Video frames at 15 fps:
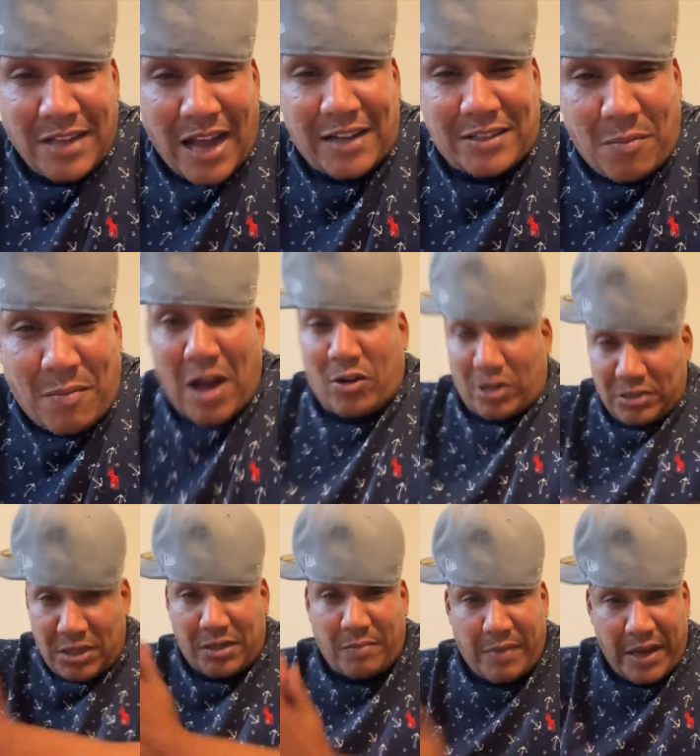Knocked him out
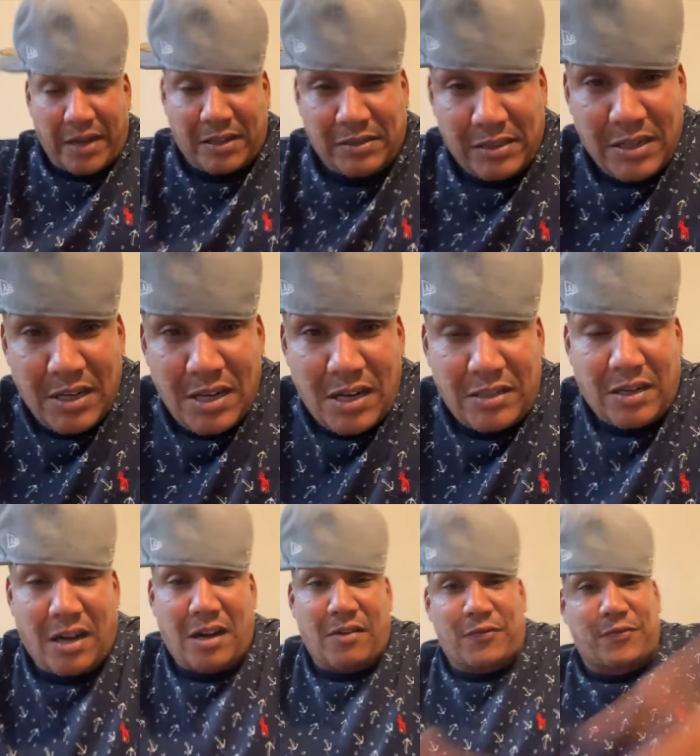under the bing.
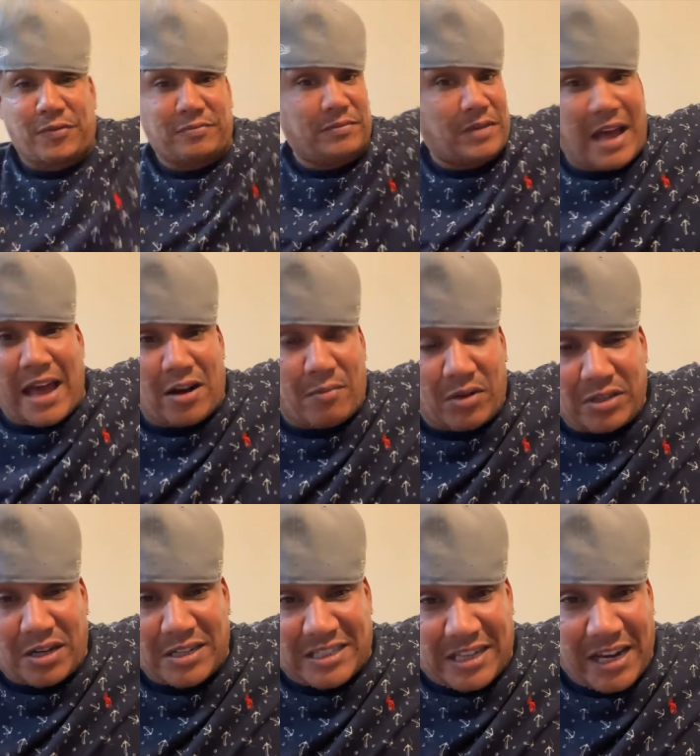Uh, had him
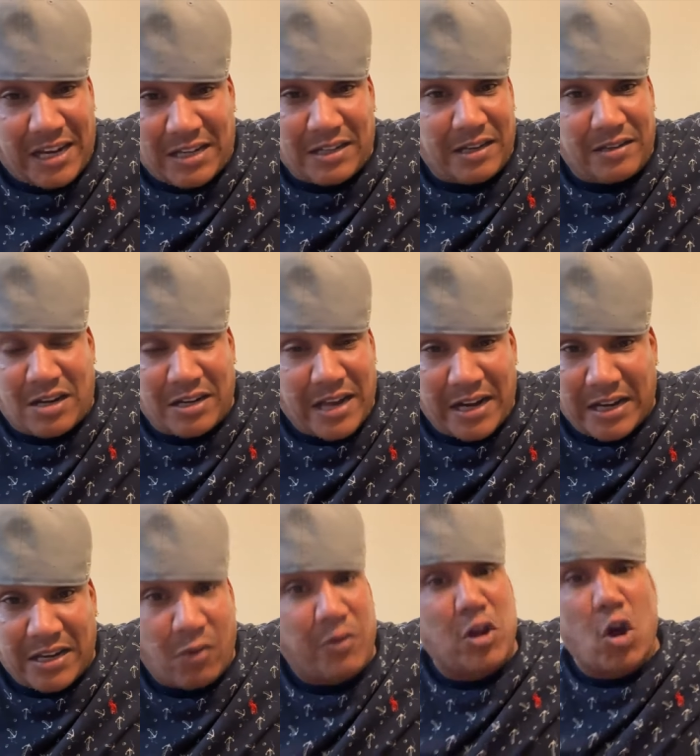under the sink in
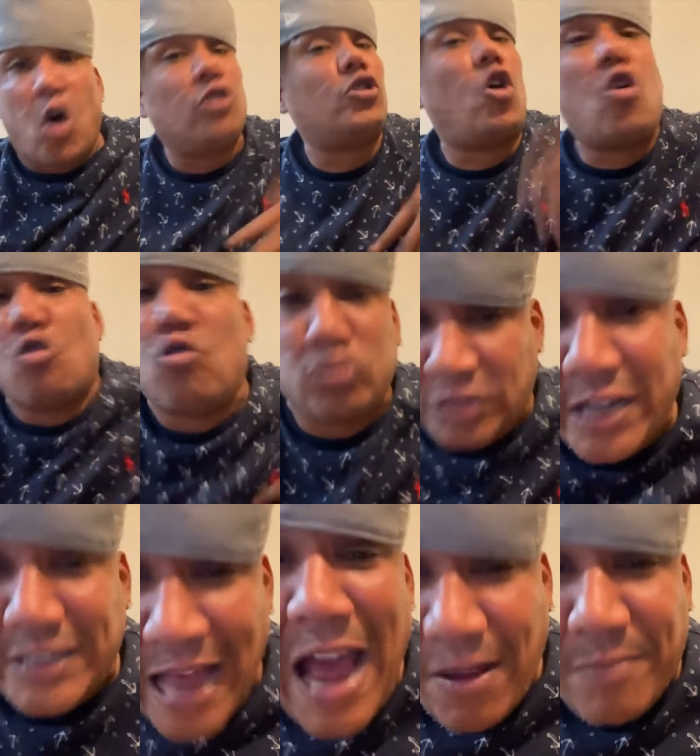Connecticut. We all know who
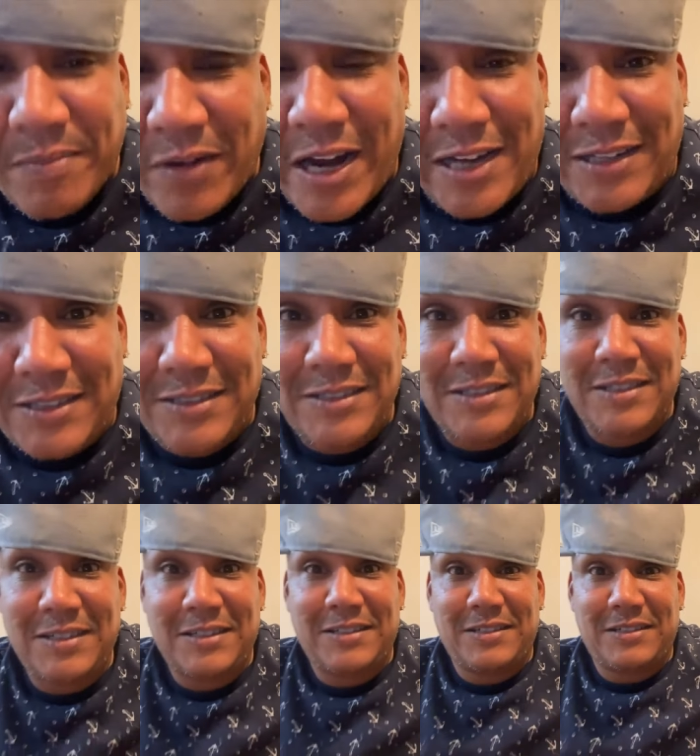did that, right?
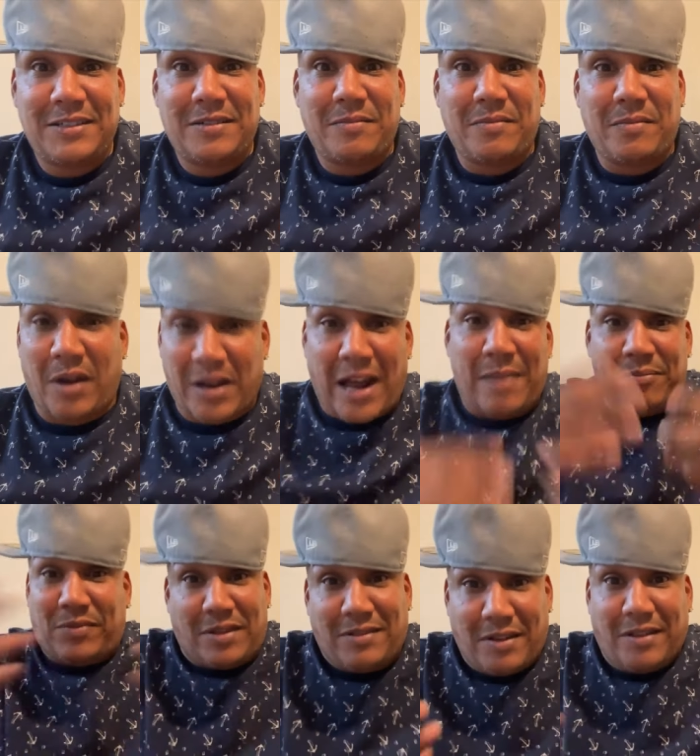But I...
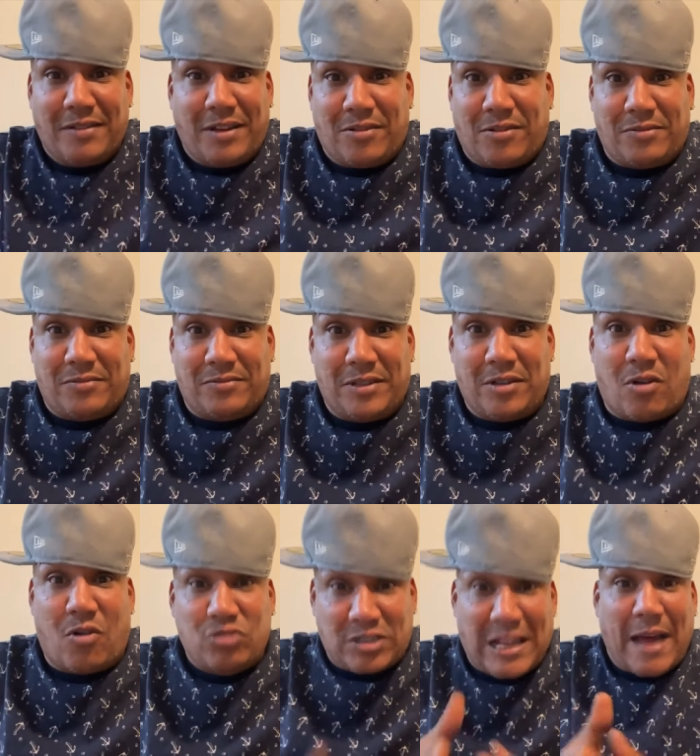You know, you
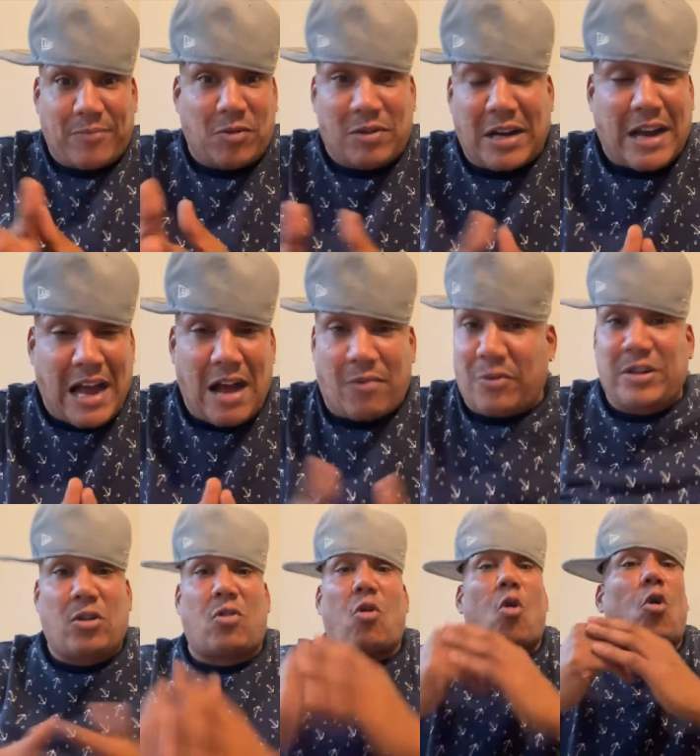know who slapped him with a cop.
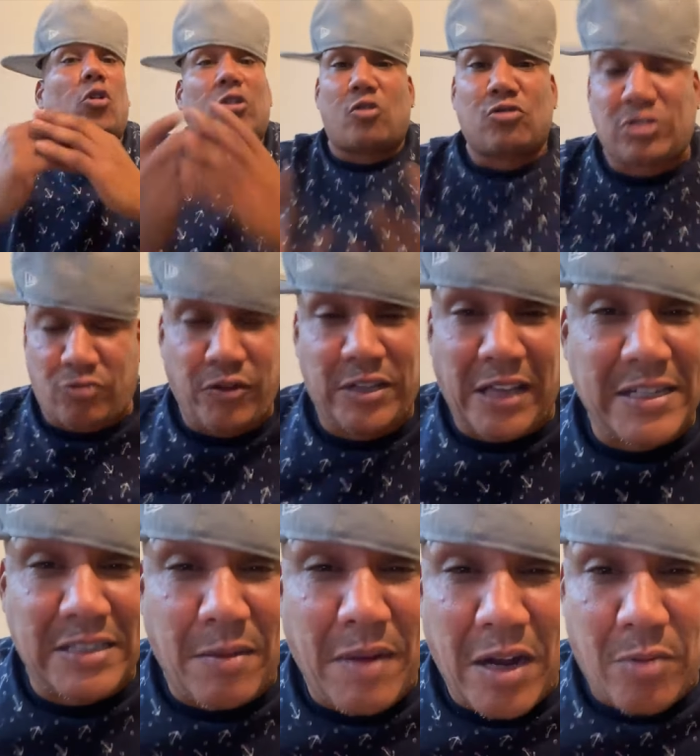You know all those three
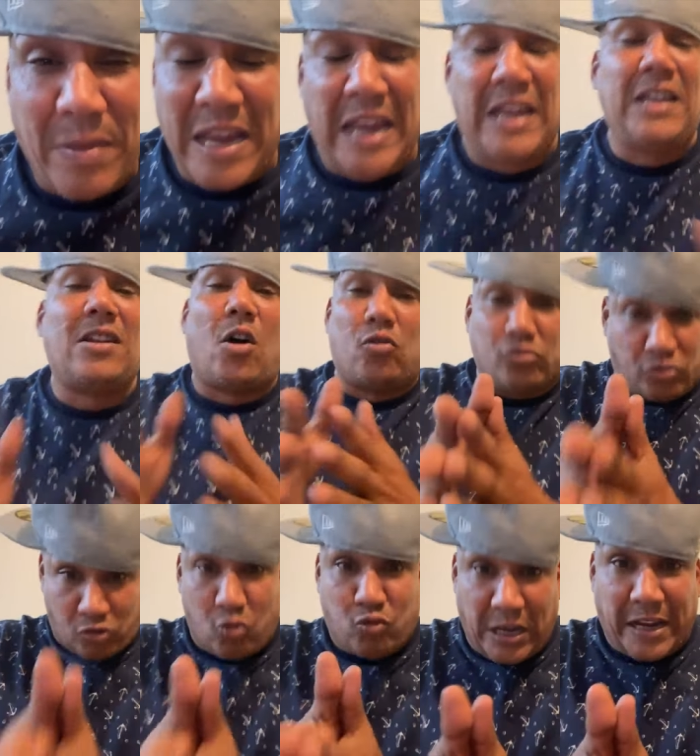things about him, and he
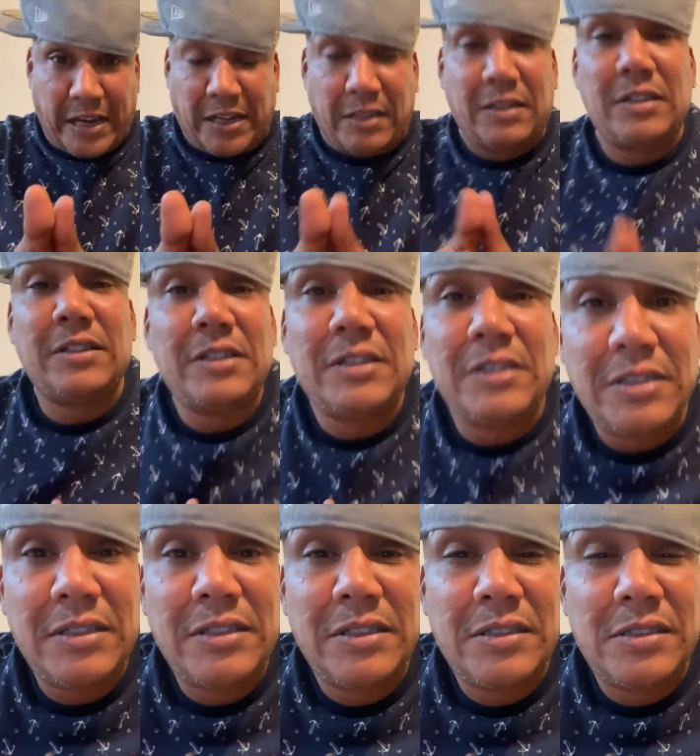knows who did it.
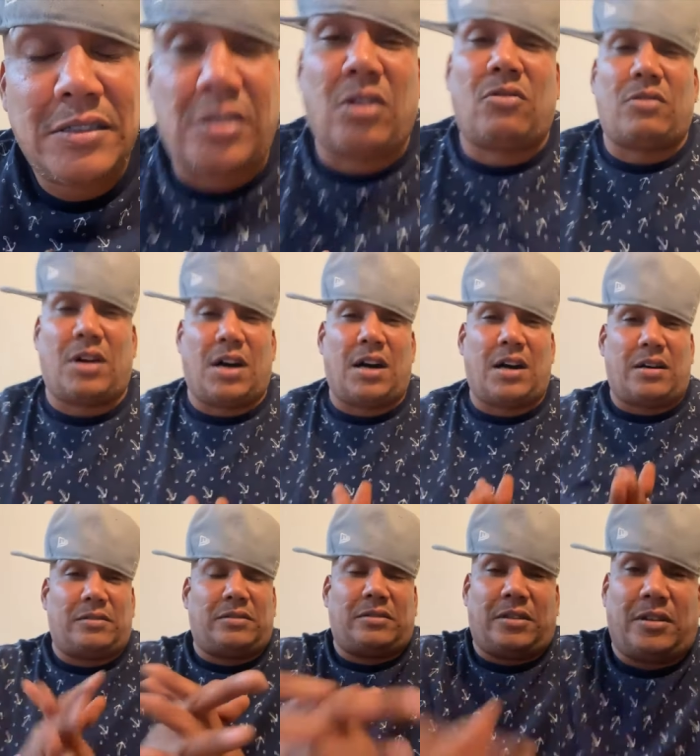So,
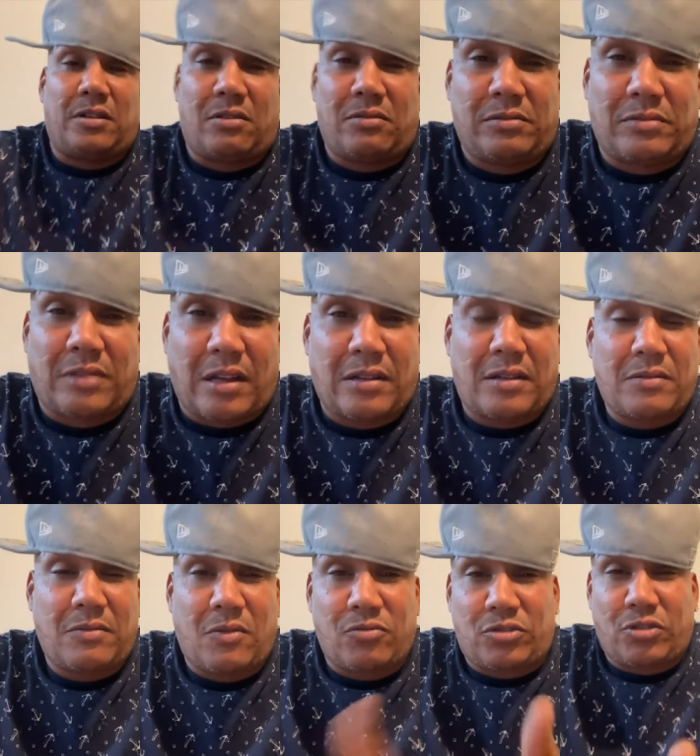uh, you know,
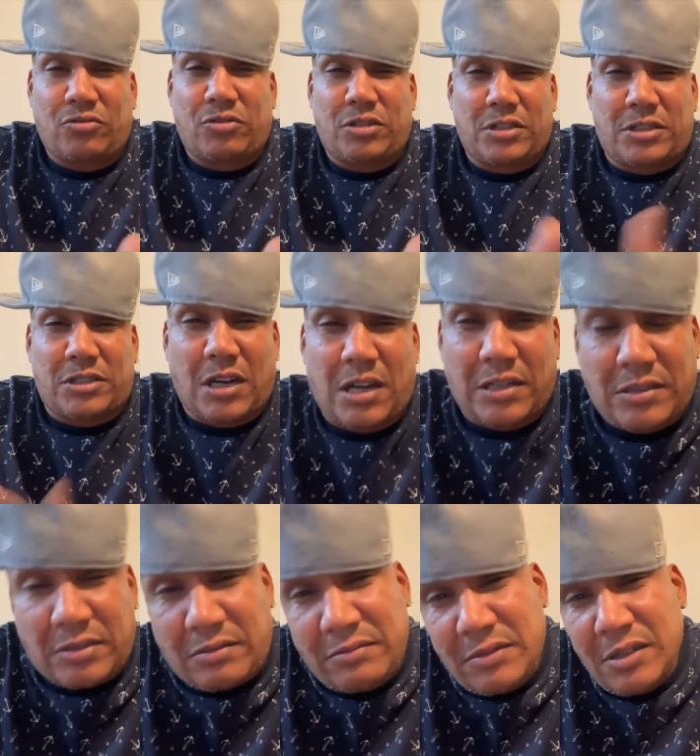don't you just uh,
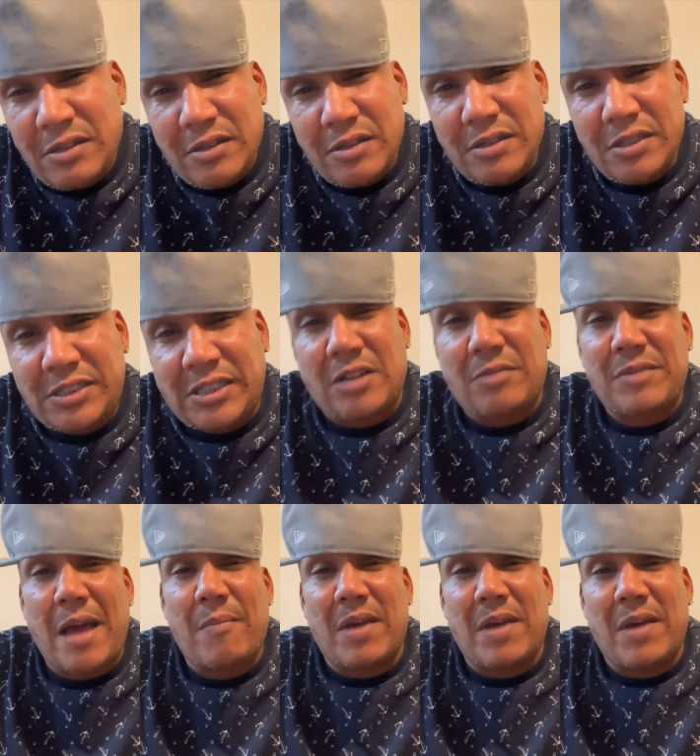send him